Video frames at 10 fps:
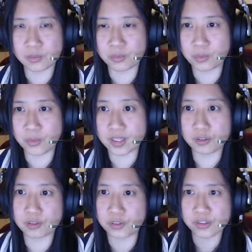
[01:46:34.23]
when you
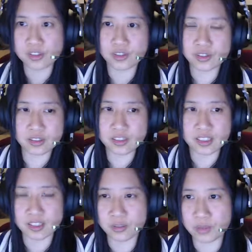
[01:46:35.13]
first
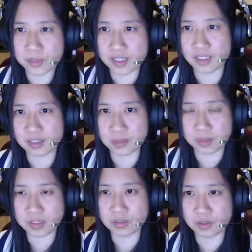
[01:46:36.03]
see the website. You
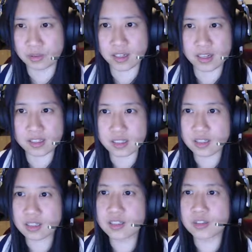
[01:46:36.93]
maybe don't realize,
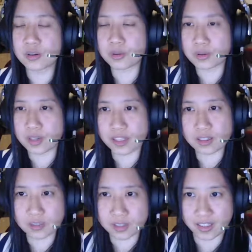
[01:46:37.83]
oh, I
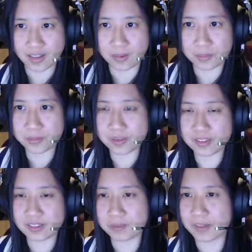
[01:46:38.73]
could help
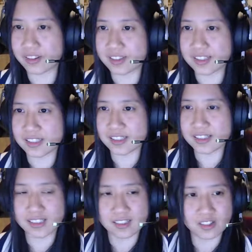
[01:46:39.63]
about these
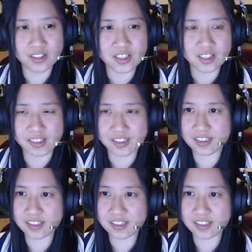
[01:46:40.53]
things, and not just